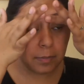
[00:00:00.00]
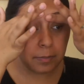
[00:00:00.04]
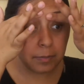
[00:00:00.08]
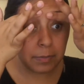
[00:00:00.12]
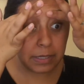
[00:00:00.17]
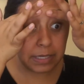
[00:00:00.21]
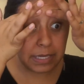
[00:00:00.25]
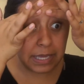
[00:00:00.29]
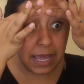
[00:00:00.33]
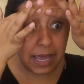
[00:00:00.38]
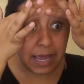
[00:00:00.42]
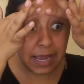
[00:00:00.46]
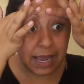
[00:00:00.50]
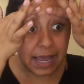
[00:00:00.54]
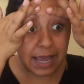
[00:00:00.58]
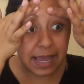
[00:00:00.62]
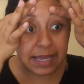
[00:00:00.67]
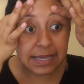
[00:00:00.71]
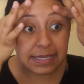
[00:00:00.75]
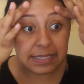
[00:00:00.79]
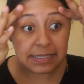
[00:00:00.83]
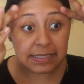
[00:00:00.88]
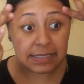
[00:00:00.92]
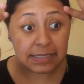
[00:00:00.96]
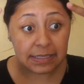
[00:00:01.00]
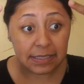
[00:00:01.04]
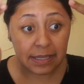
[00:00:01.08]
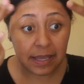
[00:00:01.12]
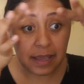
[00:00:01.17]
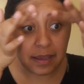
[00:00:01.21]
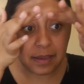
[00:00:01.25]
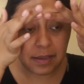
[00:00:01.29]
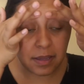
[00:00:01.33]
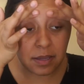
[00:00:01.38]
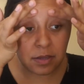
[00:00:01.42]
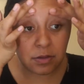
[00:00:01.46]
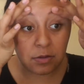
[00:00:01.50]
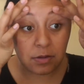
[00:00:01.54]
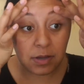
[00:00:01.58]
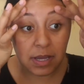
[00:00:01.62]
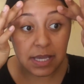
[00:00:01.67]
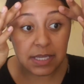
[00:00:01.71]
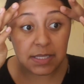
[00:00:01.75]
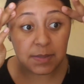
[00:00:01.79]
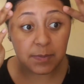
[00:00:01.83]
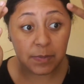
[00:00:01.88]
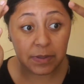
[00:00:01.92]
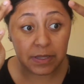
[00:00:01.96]
But yeah, guys. And can you
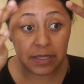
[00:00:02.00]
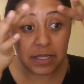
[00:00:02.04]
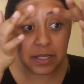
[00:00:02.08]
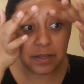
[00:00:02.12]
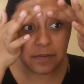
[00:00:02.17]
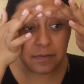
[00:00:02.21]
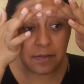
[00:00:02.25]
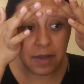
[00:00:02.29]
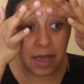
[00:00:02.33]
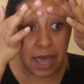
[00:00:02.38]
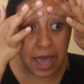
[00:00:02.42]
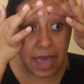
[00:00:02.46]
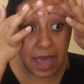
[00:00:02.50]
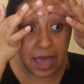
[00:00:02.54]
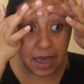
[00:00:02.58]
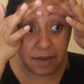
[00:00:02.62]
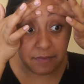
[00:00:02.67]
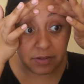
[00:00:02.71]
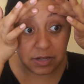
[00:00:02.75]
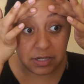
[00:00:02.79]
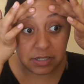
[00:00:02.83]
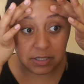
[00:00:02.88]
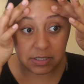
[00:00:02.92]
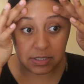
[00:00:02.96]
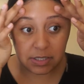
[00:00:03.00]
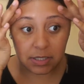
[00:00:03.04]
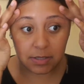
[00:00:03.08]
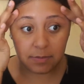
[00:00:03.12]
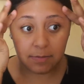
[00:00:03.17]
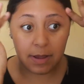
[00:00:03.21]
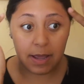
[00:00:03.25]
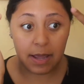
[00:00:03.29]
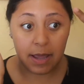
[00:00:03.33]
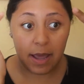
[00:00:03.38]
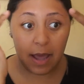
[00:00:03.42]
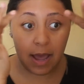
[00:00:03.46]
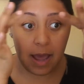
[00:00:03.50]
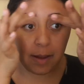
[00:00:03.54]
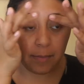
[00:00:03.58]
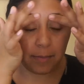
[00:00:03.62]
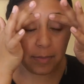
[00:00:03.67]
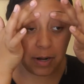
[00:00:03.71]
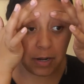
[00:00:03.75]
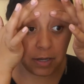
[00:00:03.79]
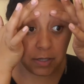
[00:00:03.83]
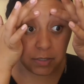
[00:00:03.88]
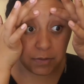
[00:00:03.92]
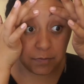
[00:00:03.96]
guys believe I haven't done my
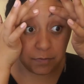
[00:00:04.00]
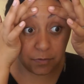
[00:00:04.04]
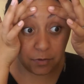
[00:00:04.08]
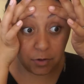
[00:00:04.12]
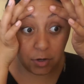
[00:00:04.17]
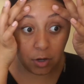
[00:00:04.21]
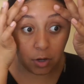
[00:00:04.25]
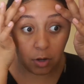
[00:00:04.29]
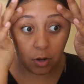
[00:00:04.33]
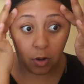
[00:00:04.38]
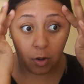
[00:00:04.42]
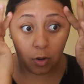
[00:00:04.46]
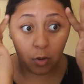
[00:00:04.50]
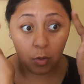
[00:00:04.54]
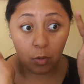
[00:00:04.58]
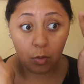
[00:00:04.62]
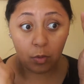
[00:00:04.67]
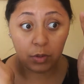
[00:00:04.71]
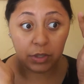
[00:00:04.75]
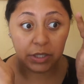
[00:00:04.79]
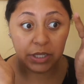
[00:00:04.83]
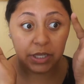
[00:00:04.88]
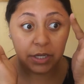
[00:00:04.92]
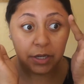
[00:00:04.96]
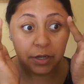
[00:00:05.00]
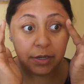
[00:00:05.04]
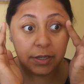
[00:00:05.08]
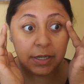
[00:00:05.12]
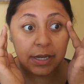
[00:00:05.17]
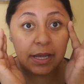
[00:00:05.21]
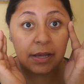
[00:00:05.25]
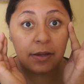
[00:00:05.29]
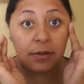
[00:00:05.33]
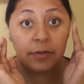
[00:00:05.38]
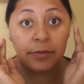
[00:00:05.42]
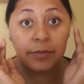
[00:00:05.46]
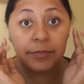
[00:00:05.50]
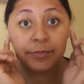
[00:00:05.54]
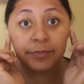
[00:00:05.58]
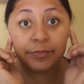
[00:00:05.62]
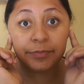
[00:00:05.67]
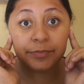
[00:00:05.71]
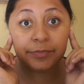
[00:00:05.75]
eyebrows for a whole year now?